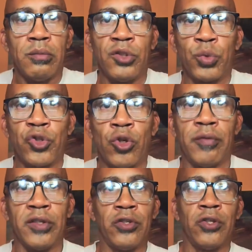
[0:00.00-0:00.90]
We switch
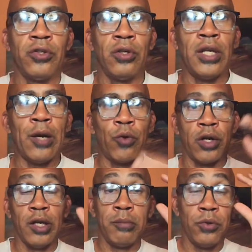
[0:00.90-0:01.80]
over to
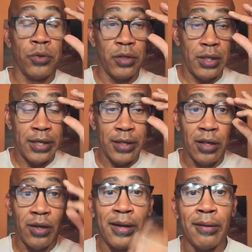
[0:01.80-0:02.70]
networking mode,
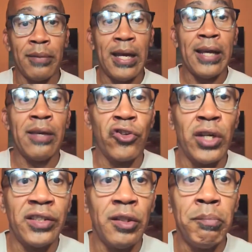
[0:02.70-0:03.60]
and I give you a
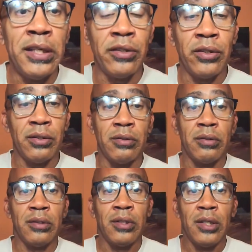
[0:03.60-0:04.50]
chance to meet
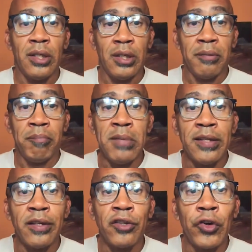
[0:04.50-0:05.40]

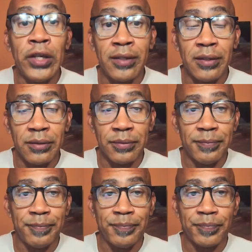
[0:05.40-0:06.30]
and greet,
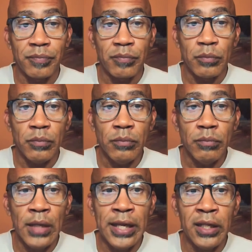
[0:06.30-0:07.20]

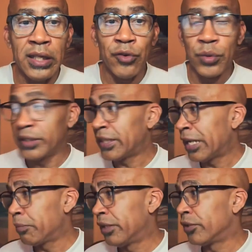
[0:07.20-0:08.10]
and I'll give you an
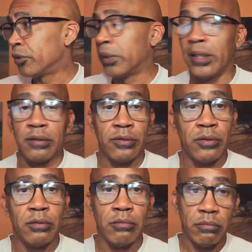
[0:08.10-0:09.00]
assignment as well
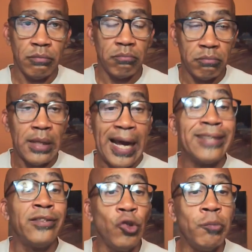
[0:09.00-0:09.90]

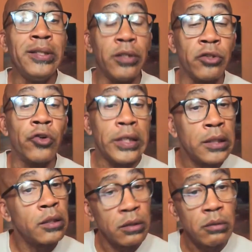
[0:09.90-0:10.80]
as you meet and greet.